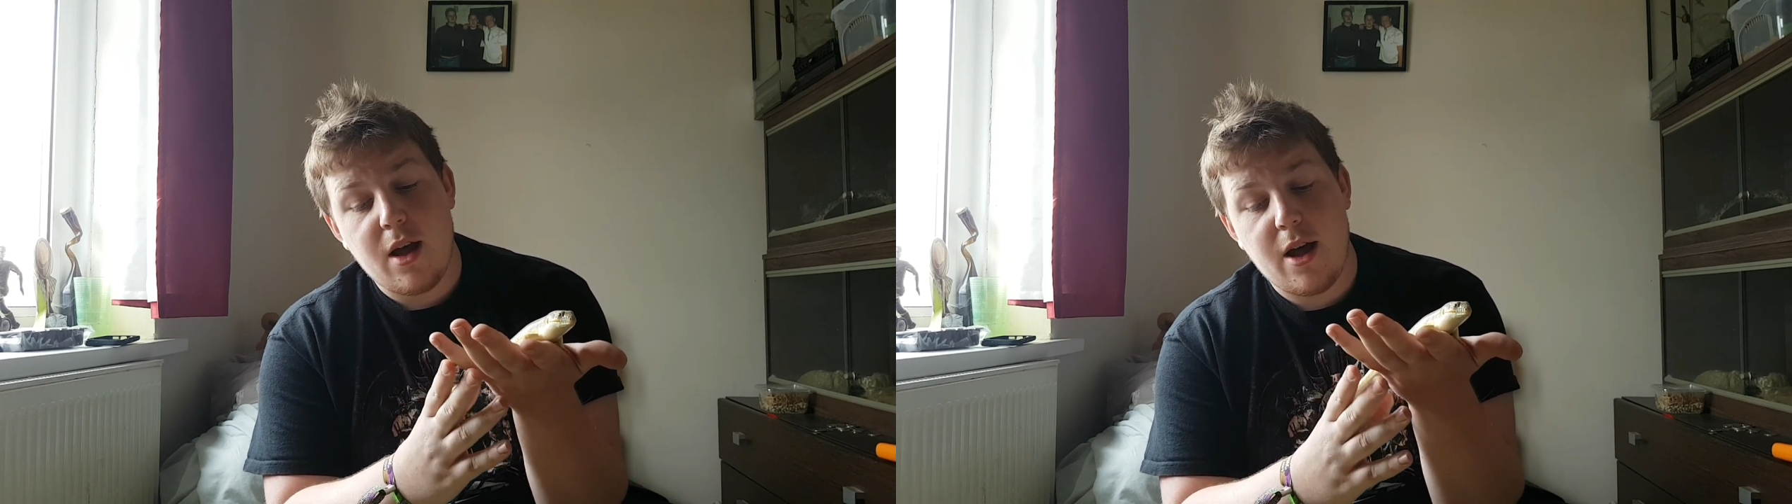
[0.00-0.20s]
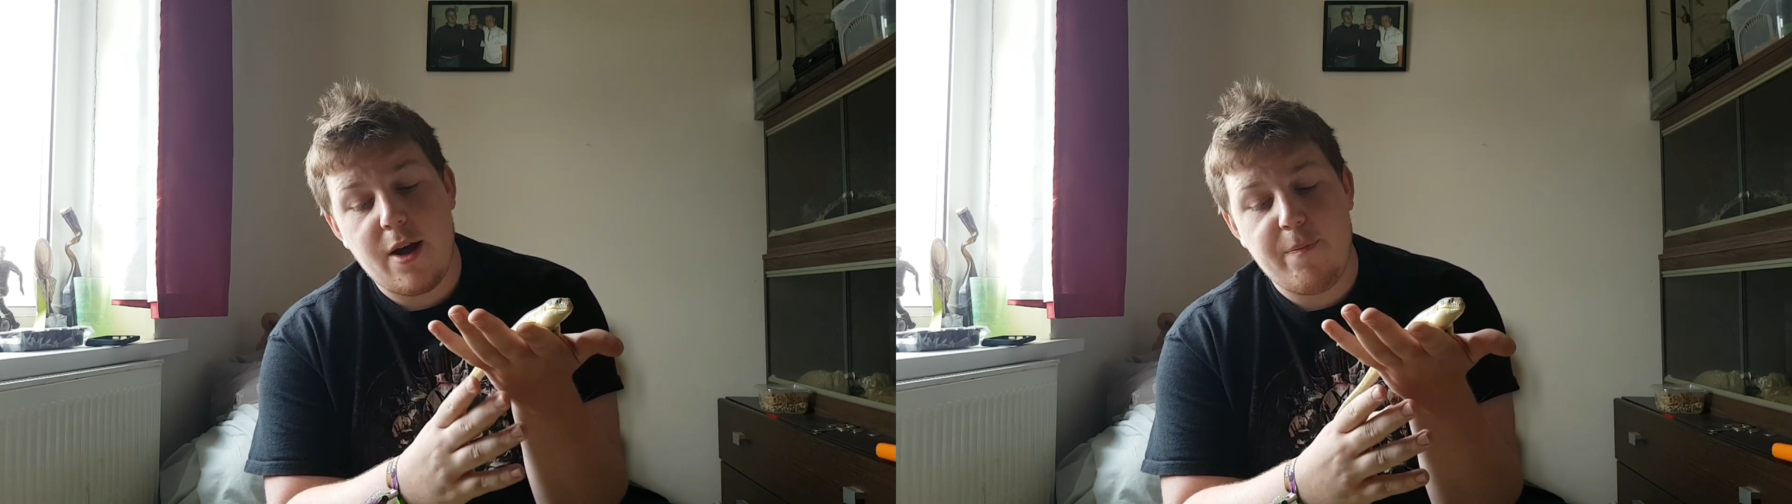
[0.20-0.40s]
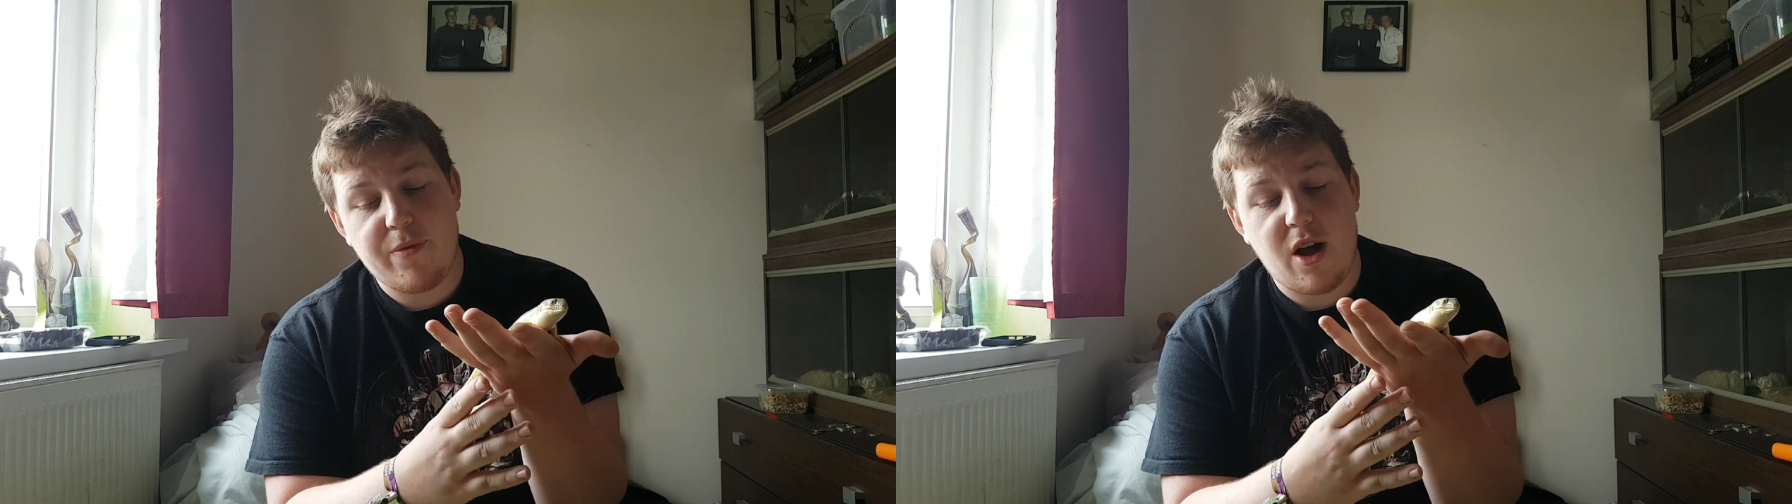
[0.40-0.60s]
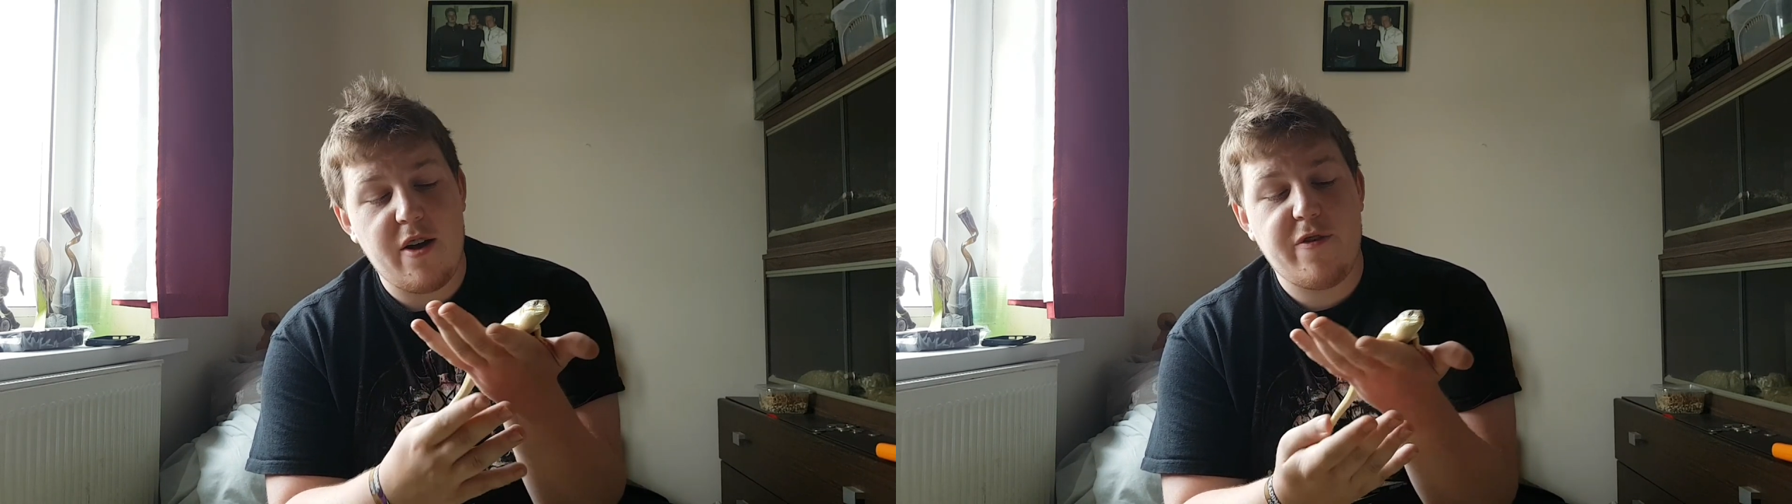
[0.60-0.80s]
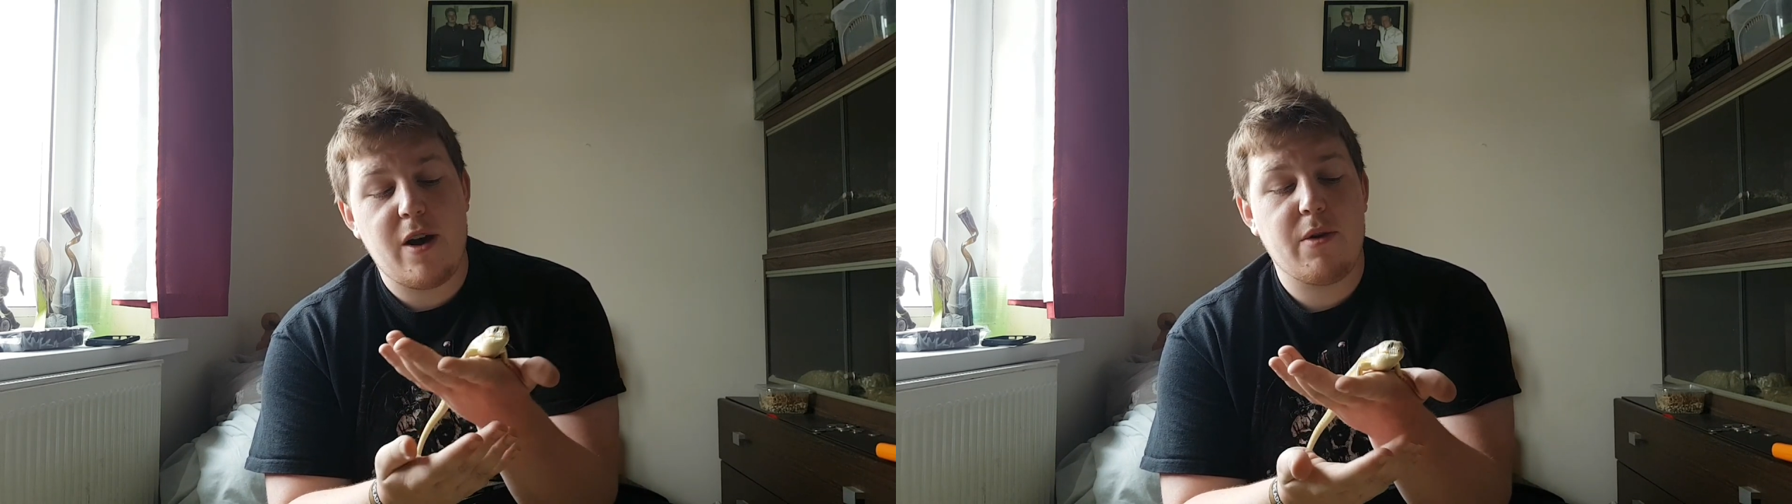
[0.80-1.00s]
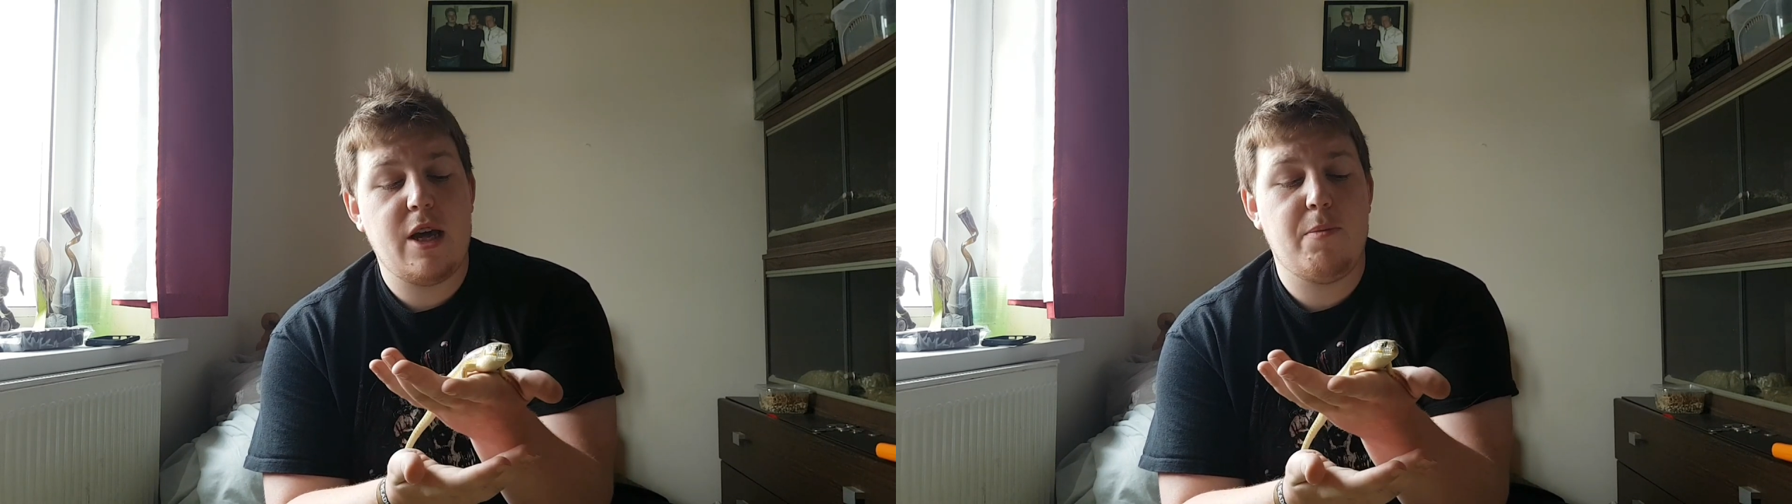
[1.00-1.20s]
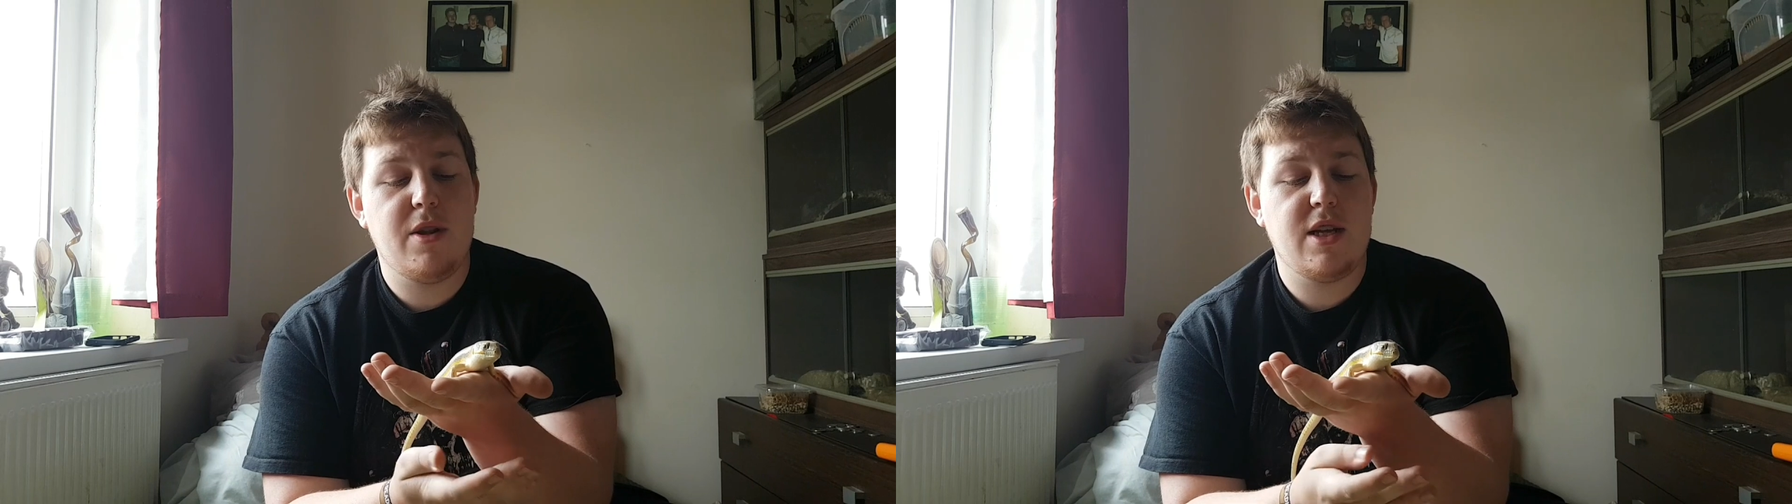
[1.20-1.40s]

I found keeping